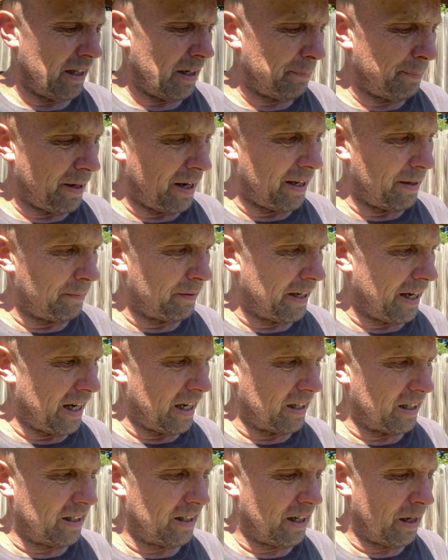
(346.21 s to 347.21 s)
I'll probably
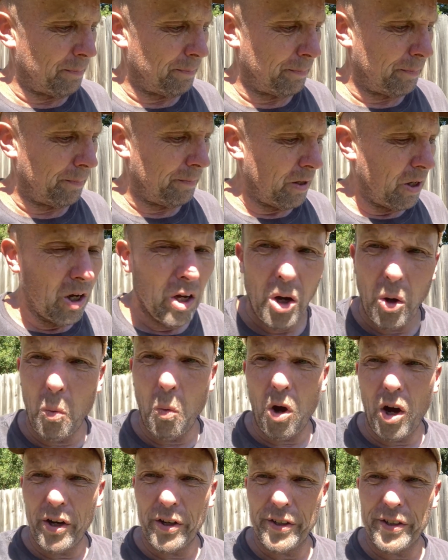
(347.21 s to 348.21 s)
gain a couple
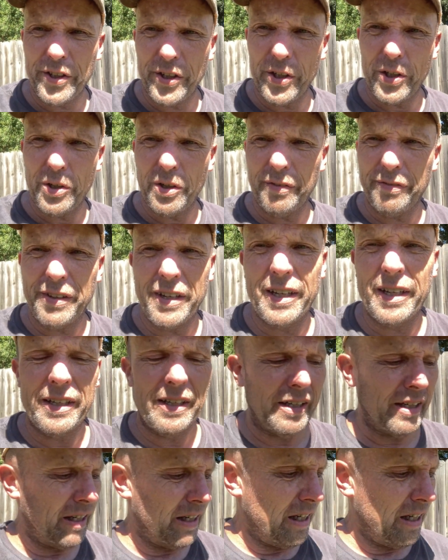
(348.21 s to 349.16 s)
a too, if I